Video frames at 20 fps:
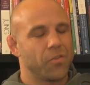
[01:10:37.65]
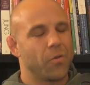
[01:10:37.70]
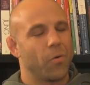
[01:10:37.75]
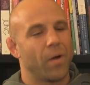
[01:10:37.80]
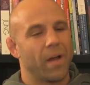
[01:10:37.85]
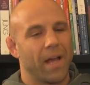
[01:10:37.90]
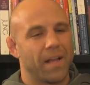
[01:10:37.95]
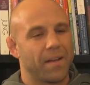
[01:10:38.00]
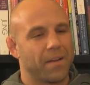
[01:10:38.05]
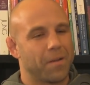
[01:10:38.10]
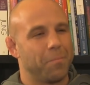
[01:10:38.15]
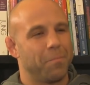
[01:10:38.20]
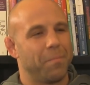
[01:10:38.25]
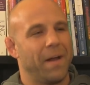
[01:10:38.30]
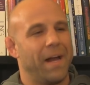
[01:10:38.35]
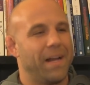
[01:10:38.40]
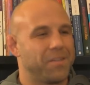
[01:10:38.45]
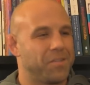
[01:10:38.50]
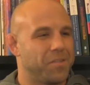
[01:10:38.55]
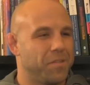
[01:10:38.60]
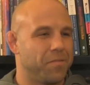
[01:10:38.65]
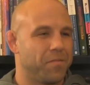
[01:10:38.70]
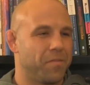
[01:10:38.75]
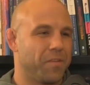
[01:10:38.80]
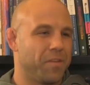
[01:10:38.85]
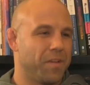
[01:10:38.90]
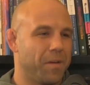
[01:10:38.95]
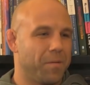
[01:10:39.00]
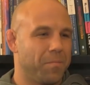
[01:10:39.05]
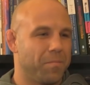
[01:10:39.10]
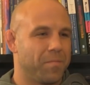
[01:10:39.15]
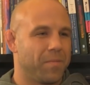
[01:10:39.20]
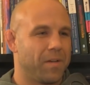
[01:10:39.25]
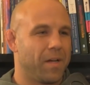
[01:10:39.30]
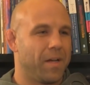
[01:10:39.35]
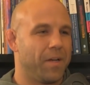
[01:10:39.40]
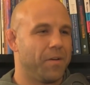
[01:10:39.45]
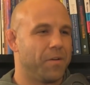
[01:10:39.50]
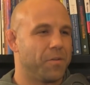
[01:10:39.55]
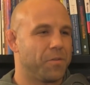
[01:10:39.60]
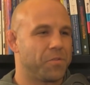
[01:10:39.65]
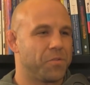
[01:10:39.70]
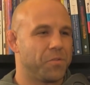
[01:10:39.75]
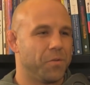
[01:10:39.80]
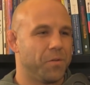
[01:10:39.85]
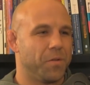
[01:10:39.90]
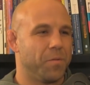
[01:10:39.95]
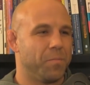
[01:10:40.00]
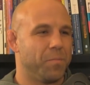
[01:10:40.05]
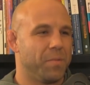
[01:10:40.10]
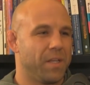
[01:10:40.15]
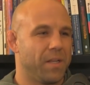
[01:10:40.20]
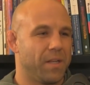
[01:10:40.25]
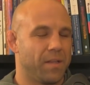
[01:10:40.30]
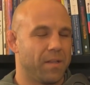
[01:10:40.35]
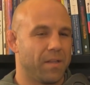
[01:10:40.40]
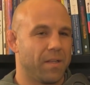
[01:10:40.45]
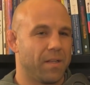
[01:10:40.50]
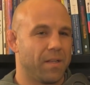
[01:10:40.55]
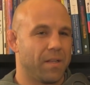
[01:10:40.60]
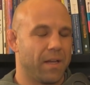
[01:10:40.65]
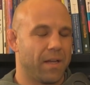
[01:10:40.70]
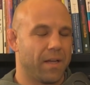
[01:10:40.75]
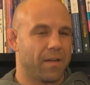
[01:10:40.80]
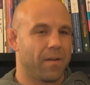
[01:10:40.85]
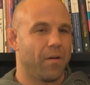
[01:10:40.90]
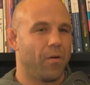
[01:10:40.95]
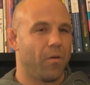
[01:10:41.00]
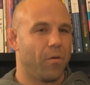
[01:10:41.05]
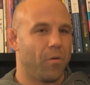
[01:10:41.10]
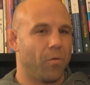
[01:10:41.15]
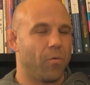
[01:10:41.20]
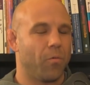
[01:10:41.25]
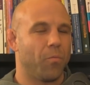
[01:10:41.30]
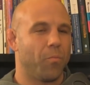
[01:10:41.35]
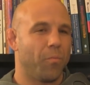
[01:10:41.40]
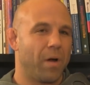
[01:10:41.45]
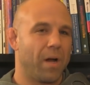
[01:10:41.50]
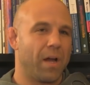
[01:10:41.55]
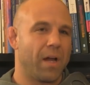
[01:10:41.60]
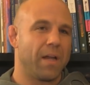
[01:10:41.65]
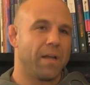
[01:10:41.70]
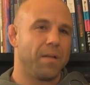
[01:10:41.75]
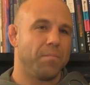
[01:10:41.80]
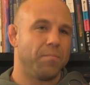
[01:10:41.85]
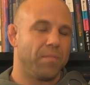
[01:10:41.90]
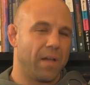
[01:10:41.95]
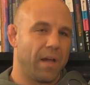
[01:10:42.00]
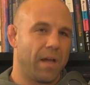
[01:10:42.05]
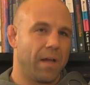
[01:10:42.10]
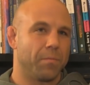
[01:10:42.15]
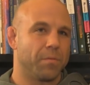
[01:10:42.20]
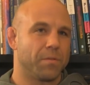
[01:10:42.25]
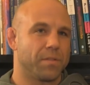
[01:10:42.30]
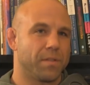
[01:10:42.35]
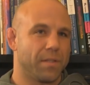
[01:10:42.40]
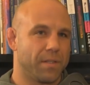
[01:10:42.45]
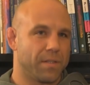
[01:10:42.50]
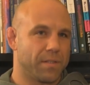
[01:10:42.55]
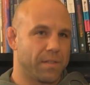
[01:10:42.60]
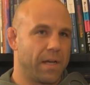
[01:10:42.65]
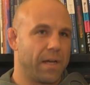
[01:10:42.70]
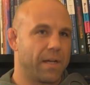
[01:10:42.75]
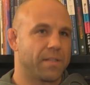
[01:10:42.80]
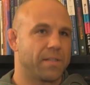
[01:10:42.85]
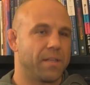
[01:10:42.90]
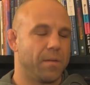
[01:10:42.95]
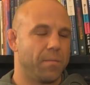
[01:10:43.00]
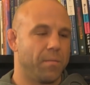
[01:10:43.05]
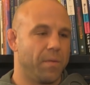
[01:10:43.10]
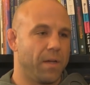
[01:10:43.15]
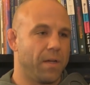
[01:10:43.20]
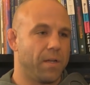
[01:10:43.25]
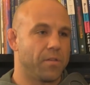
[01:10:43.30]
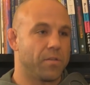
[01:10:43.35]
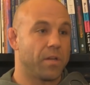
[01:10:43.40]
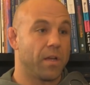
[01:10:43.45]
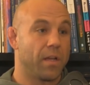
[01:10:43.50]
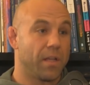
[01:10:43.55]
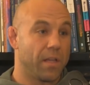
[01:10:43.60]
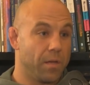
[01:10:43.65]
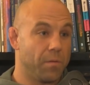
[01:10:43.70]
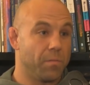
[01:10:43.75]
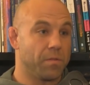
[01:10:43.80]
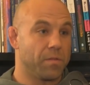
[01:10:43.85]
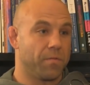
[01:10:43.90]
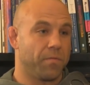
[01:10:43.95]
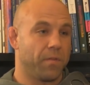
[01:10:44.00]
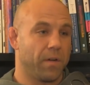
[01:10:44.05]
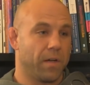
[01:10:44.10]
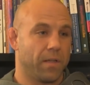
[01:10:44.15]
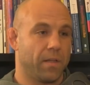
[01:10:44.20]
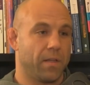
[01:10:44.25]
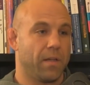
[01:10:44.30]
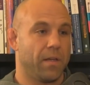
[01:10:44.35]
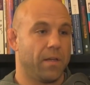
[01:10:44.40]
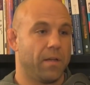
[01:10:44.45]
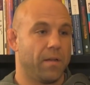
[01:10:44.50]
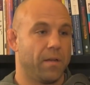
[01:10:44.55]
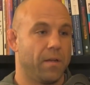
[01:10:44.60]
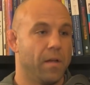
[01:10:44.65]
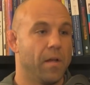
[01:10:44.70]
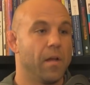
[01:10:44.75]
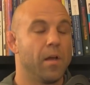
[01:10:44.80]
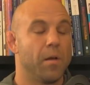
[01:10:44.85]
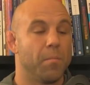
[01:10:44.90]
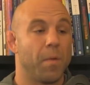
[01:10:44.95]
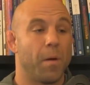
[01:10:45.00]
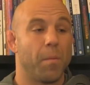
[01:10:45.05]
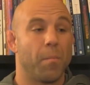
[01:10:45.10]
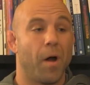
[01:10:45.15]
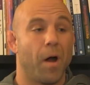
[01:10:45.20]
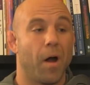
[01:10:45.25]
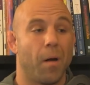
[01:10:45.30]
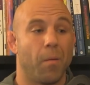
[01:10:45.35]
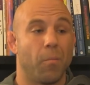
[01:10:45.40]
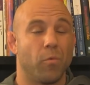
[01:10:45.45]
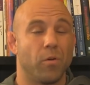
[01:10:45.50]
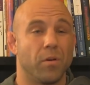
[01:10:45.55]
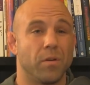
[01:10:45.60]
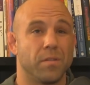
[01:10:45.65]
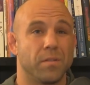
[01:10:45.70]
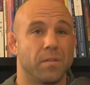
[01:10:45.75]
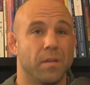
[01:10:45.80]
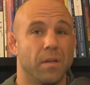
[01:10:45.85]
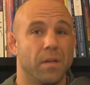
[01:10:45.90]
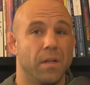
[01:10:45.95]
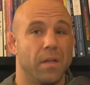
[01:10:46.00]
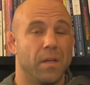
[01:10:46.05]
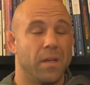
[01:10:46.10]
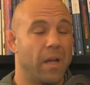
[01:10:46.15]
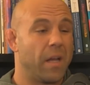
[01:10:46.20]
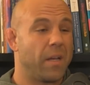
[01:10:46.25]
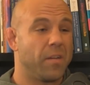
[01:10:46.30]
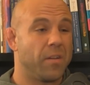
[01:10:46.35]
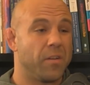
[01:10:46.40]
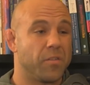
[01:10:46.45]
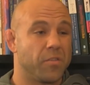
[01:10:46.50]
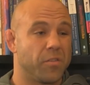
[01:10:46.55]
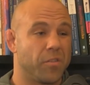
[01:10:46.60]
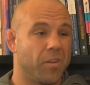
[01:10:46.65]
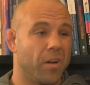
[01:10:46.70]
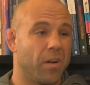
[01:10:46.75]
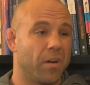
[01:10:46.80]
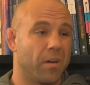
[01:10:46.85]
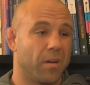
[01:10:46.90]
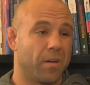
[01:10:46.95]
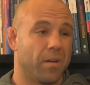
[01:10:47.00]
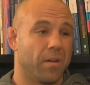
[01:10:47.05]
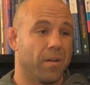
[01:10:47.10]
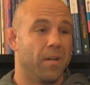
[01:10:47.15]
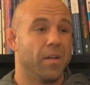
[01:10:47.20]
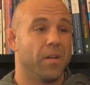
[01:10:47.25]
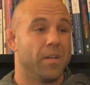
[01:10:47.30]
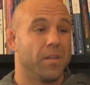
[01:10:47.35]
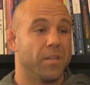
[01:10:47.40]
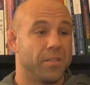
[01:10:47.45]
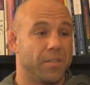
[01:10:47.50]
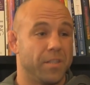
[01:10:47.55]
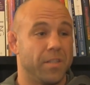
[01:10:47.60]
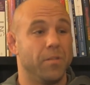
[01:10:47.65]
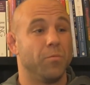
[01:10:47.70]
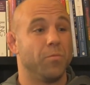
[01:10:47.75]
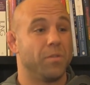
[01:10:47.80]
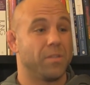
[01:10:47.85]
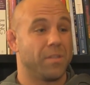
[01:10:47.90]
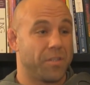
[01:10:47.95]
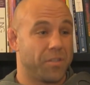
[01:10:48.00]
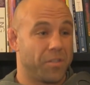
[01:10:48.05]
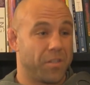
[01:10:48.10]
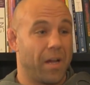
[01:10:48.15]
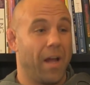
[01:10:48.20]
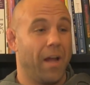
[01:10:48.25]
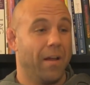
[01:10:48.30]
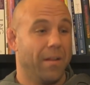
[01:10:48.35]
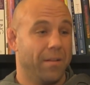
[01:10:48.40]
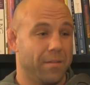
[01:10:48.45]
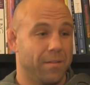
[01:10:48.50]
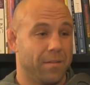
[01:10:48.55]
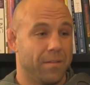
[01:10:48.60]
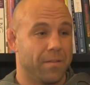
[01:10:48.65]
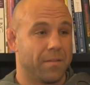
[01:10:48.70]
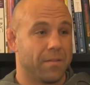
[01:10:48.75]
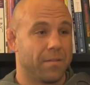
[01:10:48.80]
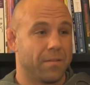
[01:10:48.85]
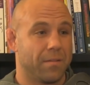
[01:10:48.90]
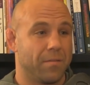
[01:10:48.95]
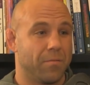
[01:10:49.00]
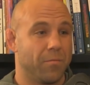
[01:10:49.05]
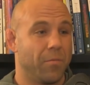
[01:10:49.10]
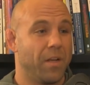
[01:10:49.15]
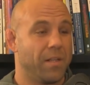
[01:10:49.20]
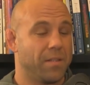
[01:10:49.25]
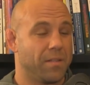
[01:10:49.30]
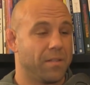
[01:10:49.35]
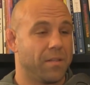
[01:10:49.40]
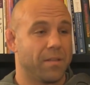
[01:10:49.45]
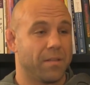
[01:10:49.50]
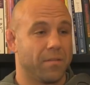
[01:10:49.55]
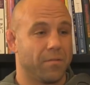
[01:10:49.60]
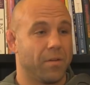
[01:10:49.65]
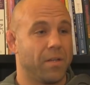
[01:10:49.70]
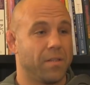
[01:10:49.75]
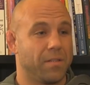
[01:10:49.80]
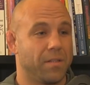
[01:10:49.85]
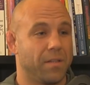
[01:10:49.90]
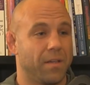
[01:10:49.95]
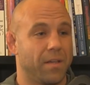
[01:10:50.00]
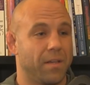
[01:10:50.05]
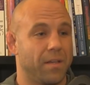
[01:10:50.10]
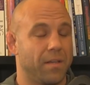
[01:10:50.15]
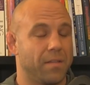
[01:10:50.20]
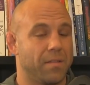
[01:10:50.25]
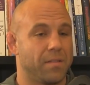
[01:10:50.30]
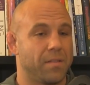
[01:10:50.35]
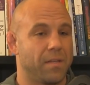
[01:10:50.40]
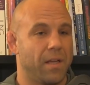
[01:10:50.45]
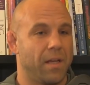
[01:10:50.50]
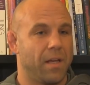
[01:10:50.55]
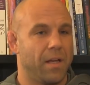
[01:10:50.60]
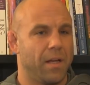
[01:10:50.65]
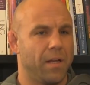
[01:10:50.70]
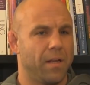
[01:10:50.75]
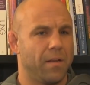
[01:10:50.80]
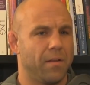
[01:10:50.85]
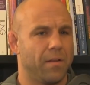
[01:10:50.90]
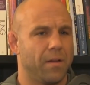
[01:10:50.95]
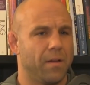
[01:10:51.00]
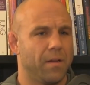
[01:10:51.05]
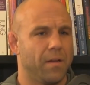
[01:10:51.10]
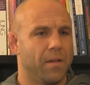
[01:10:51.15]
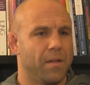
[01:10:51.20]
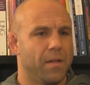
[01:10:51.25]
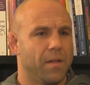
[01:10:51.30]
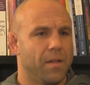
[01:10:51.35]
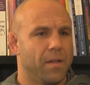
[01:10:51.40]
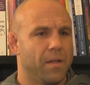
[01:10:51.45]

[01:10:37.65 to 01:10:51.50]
so I had compassion for them. I understood immediately, like, oh, my dad was the exact same age. He was a fucking kid. My mom was nine years younger she was a child yeah. raising raising kids and